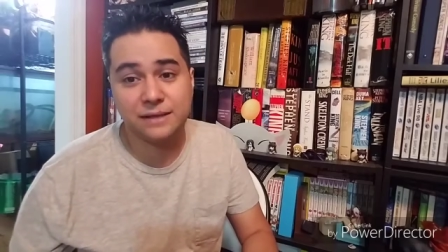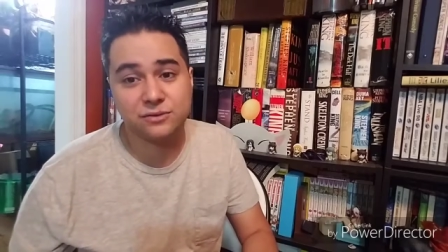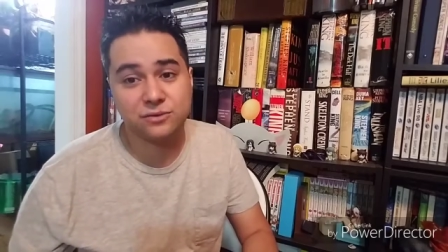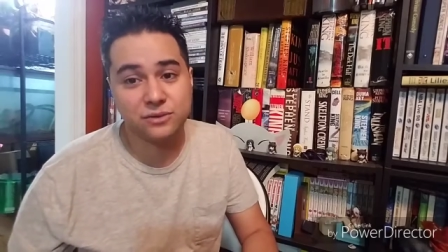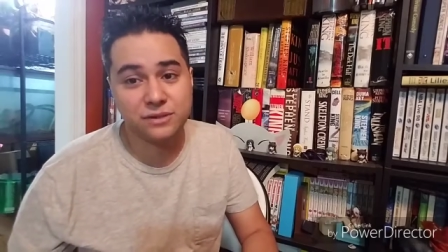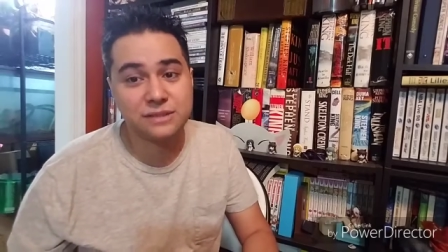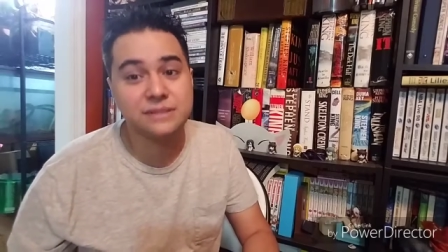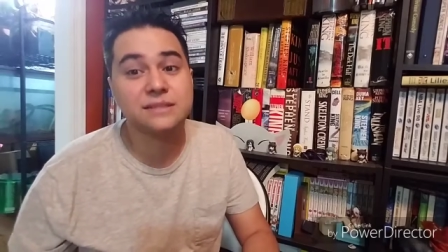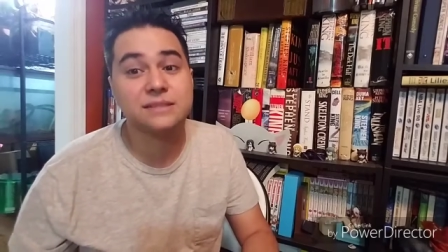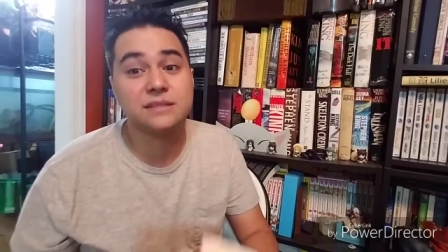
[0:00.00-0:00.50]
So
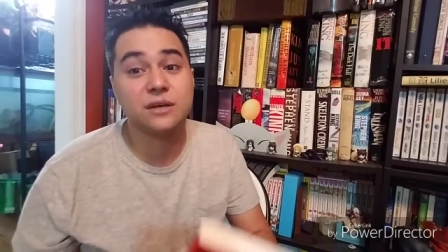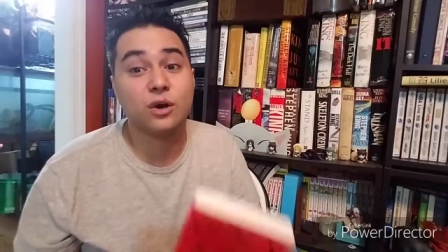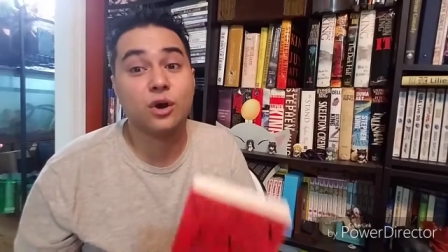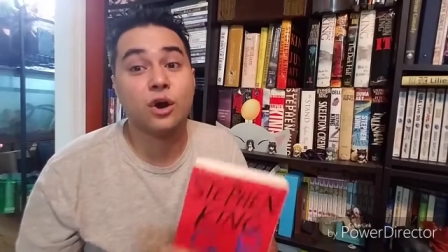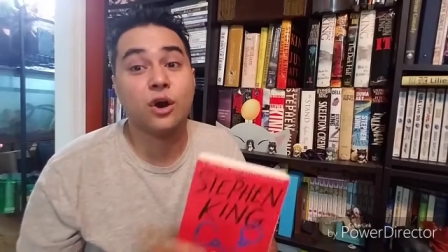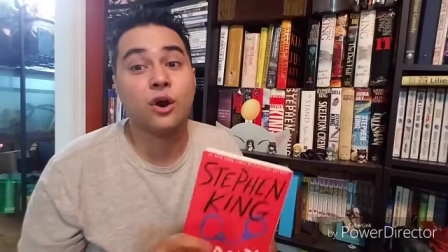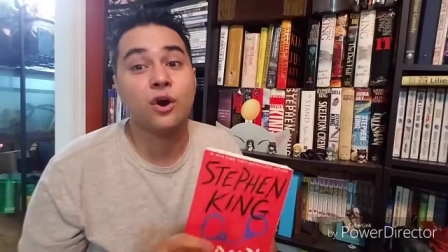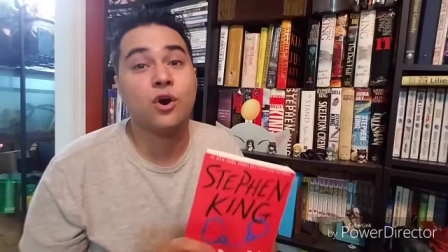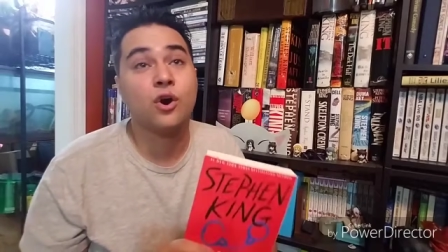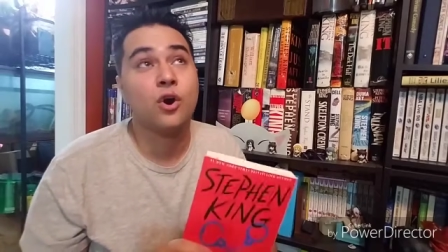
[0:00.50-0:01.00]
this is
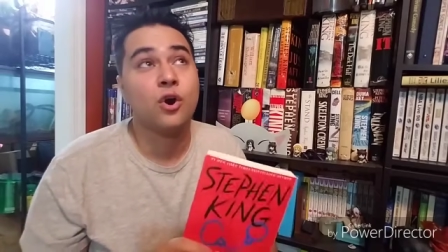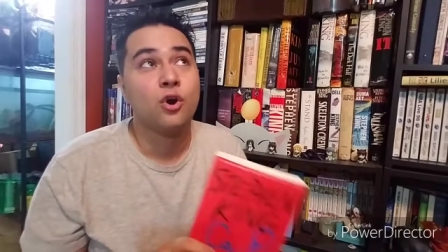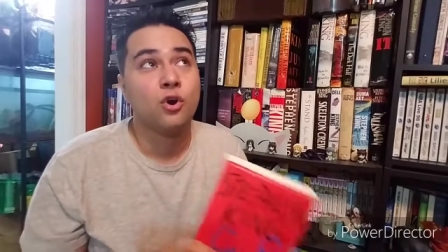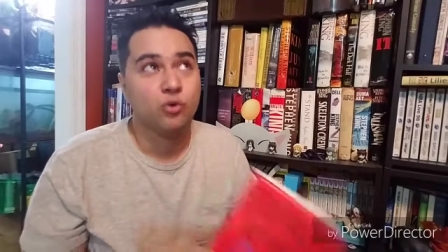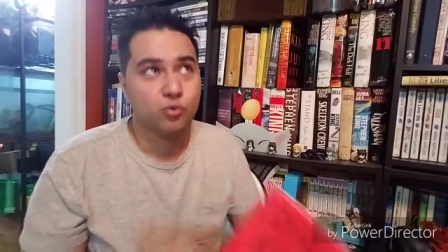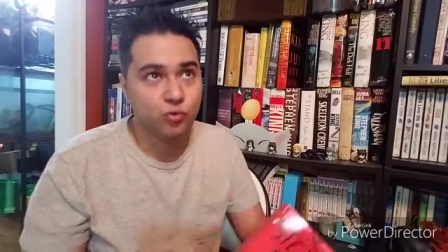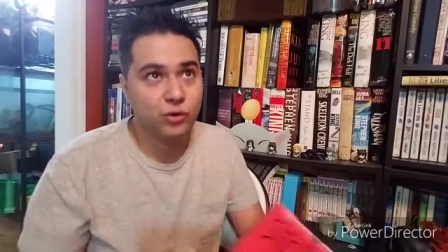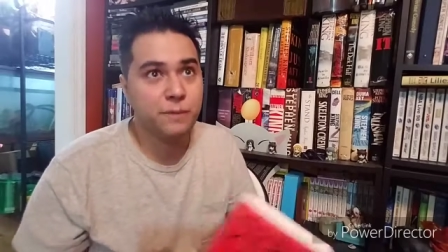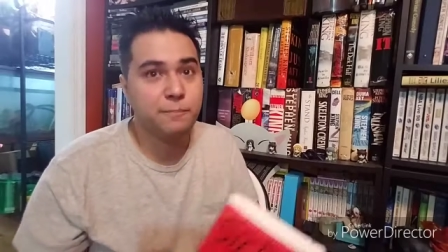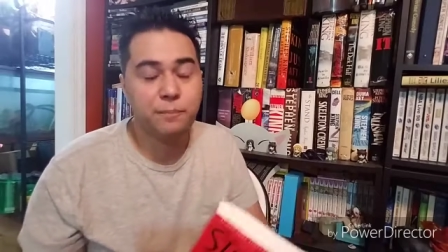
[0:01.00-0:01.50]
a
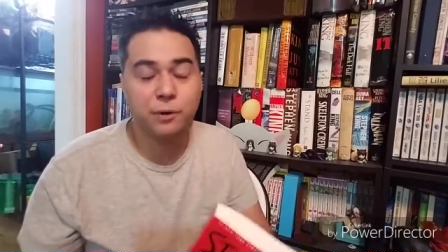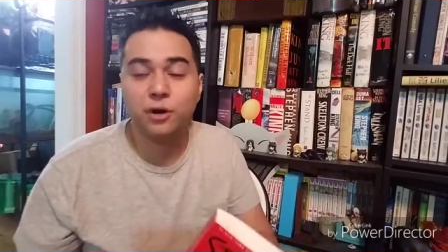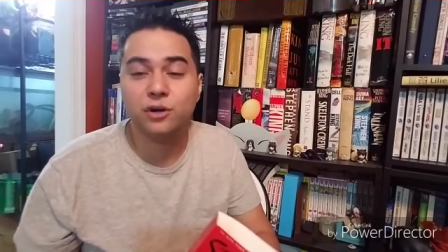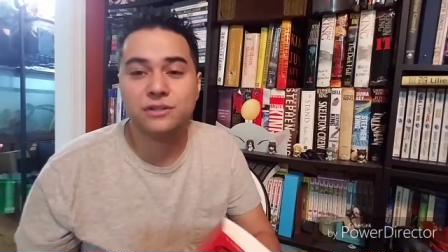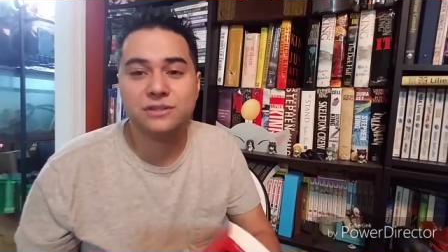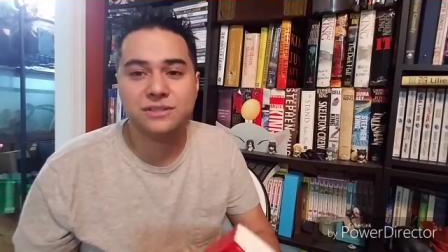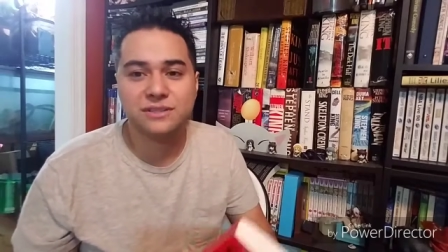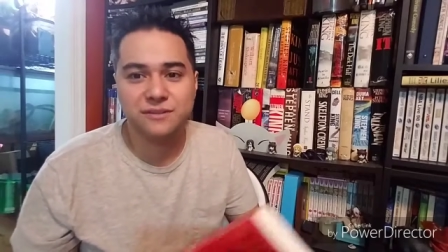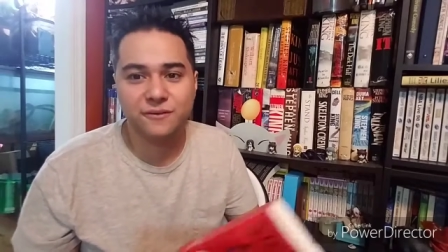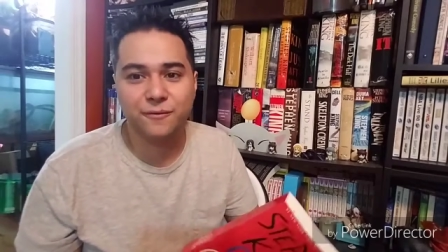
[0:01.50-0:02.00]

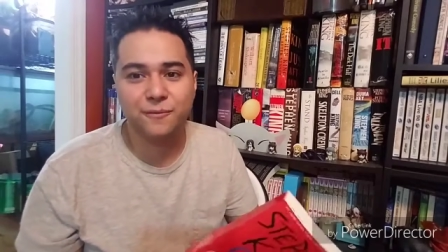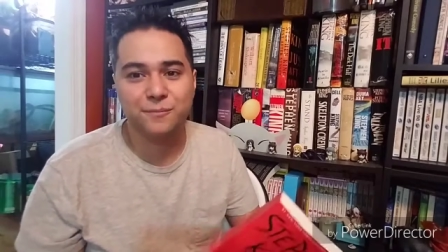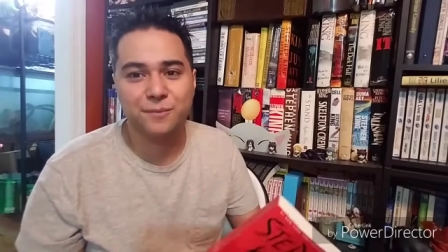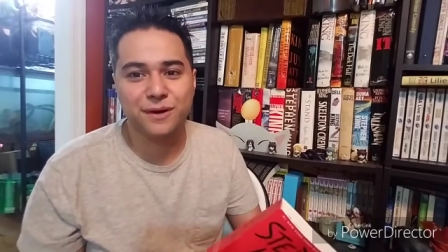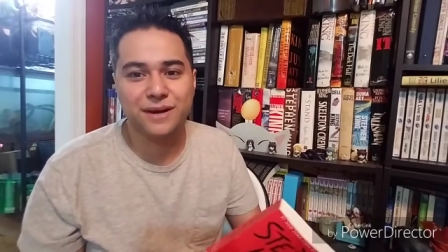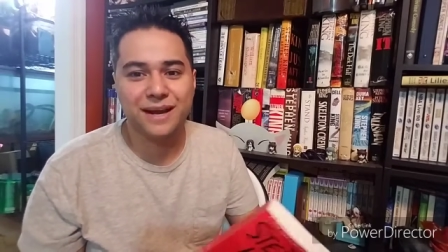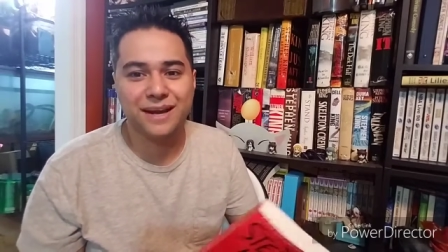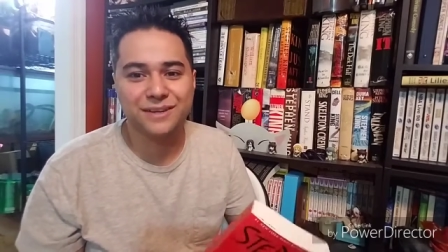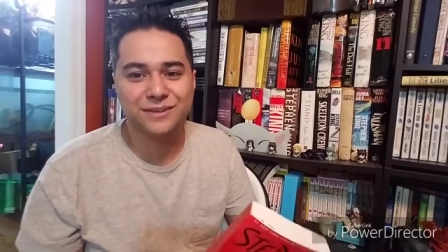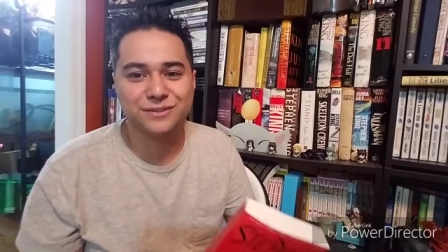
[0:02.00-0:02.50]
repurchase of a
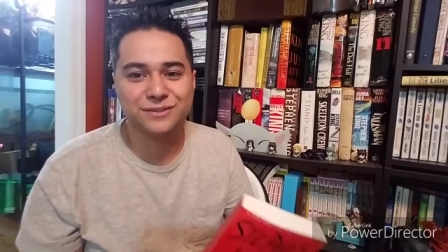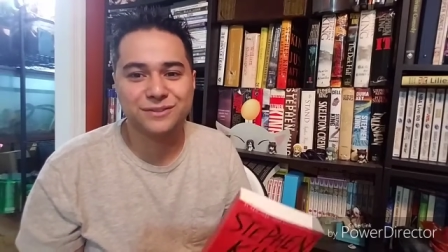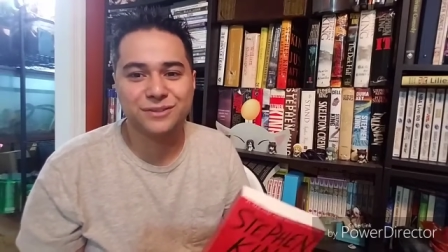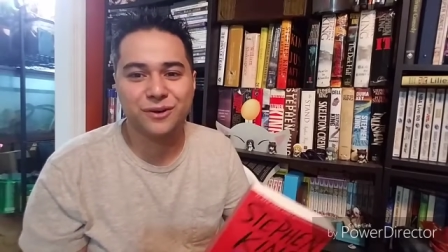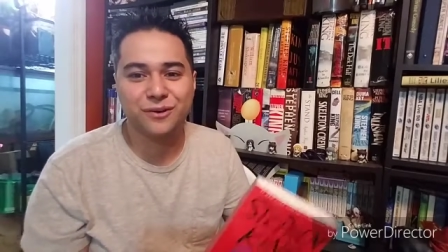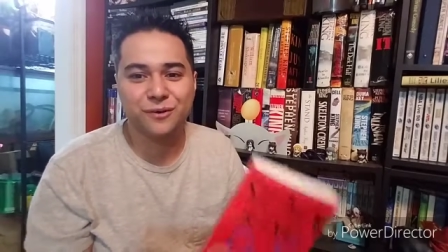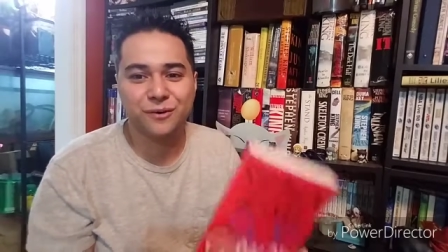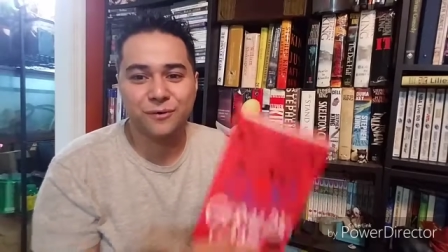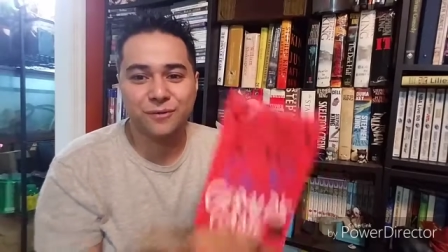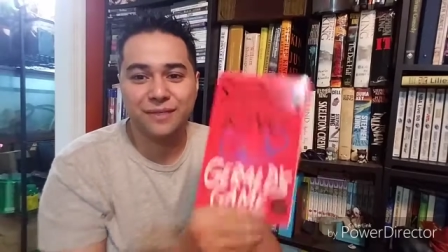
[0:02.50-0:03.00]
book I used to
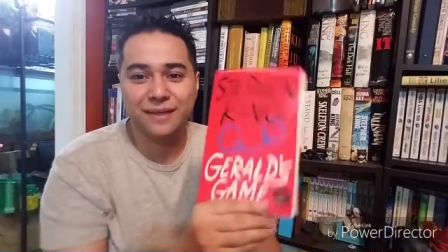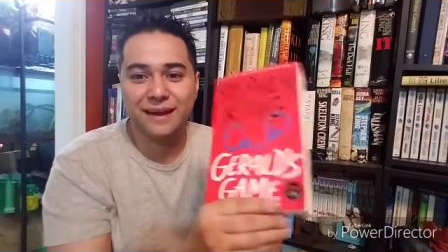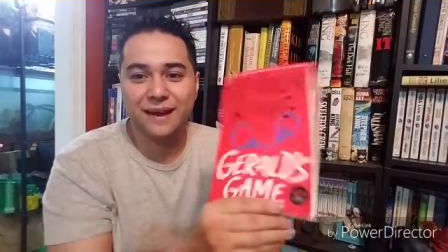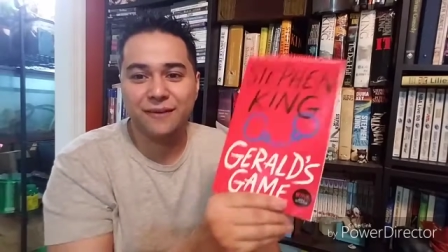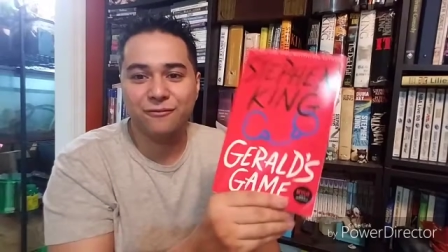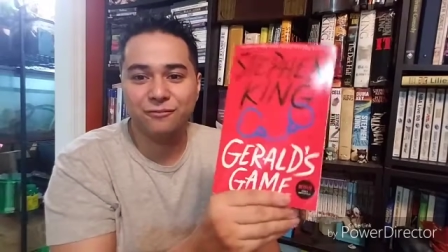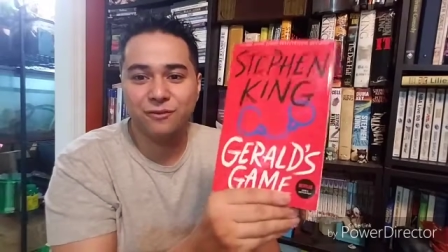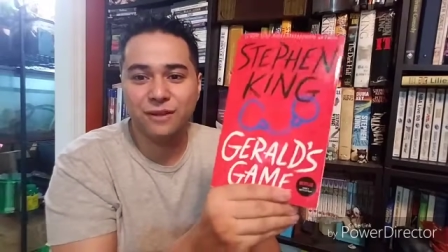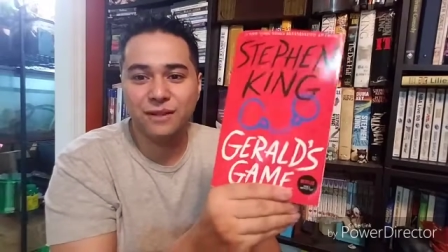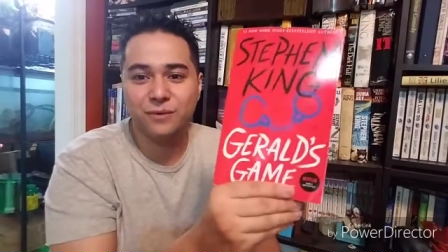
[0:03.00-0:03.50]
own that I
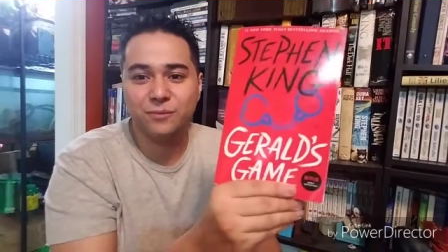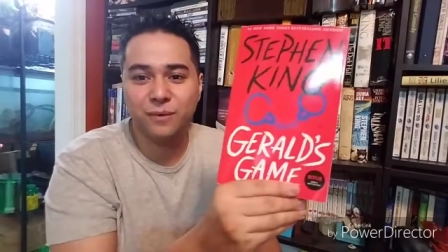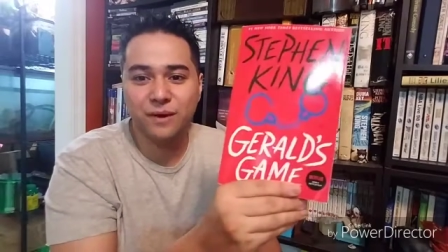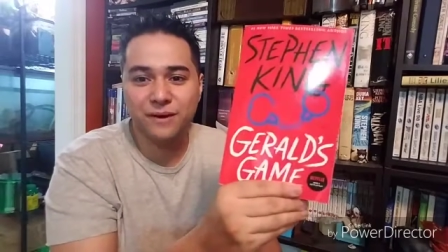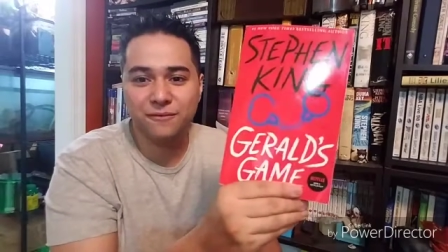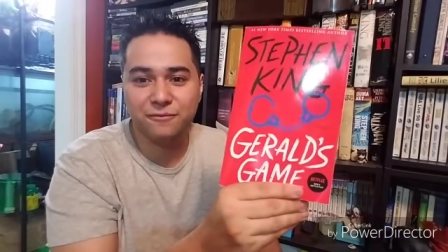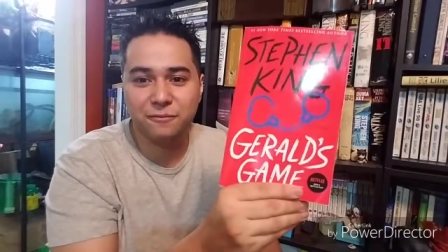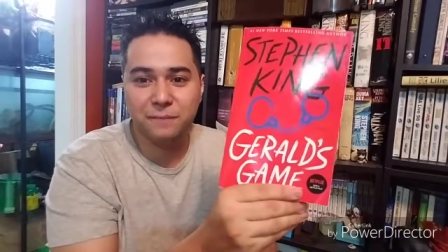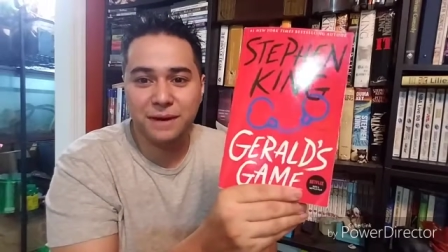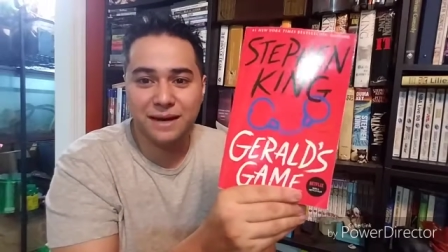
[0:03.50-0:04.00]
really
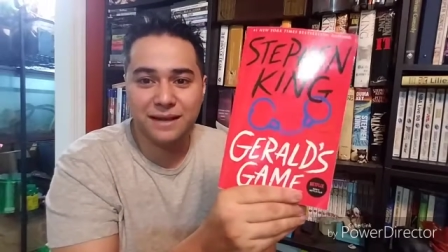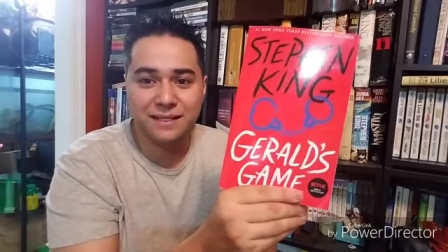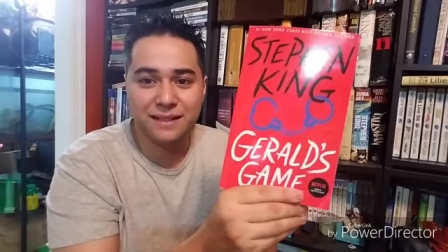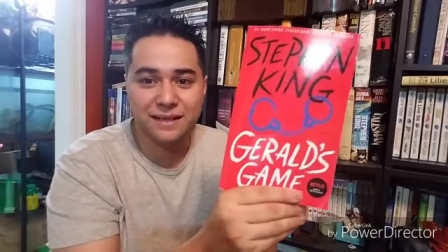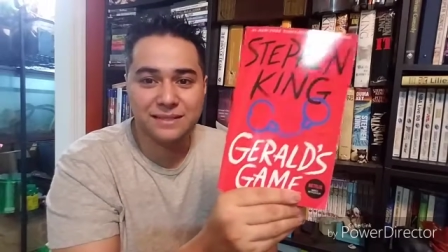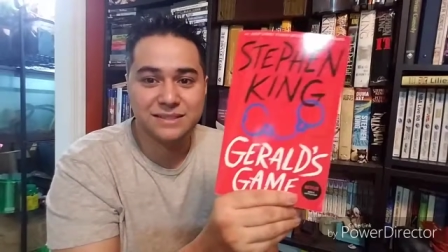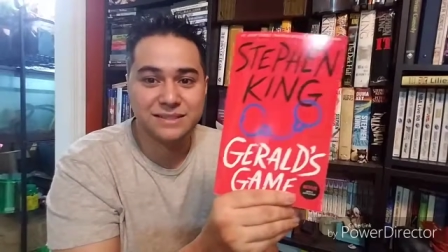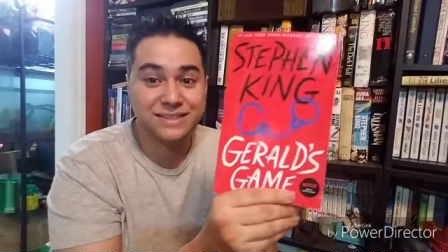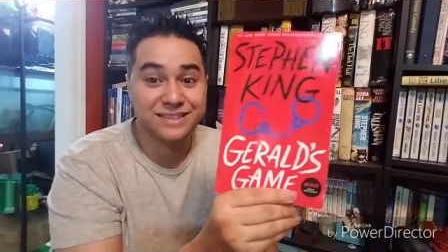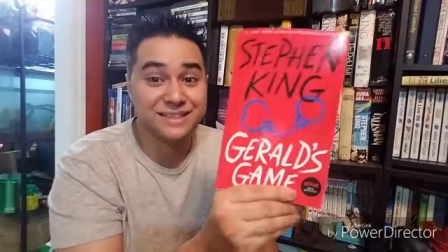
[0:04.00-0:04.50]
wanted for my collection.